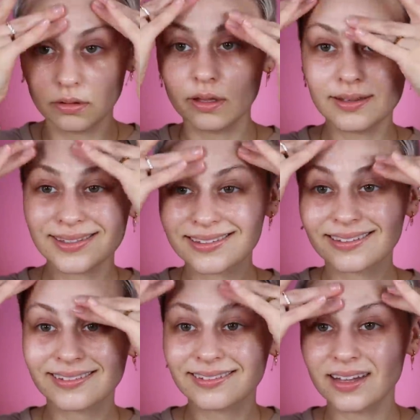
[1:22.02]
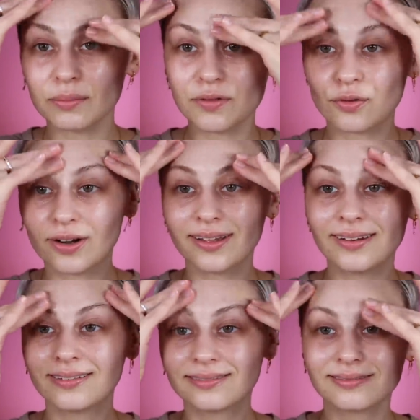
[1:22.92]
This on my
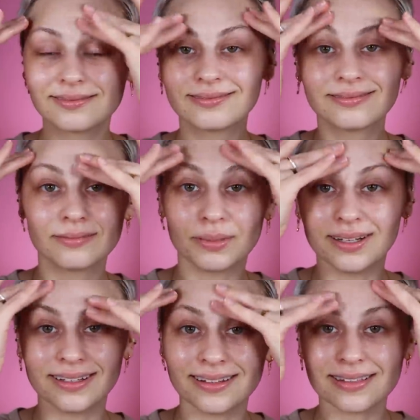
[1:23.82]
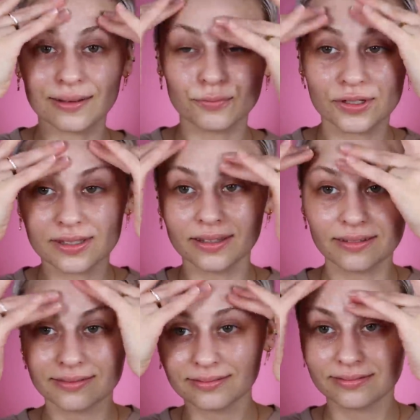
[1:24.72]
forehead, been into this like
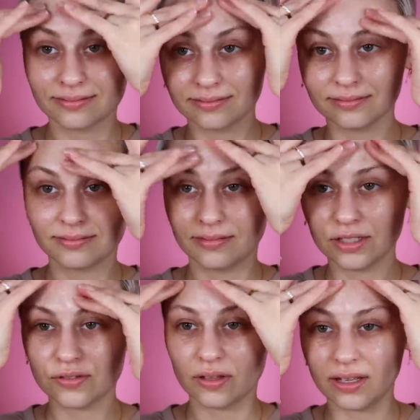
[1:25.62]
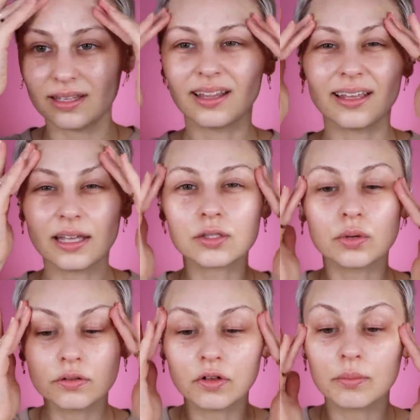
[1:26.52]
recently. Just feel like it like gets
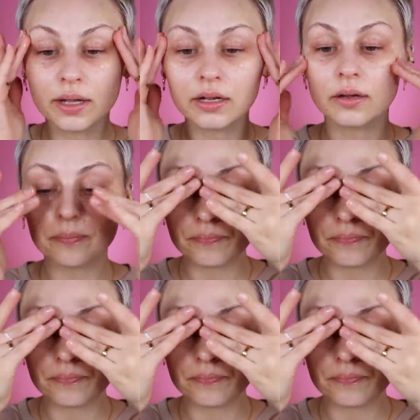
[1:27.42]
rid of all my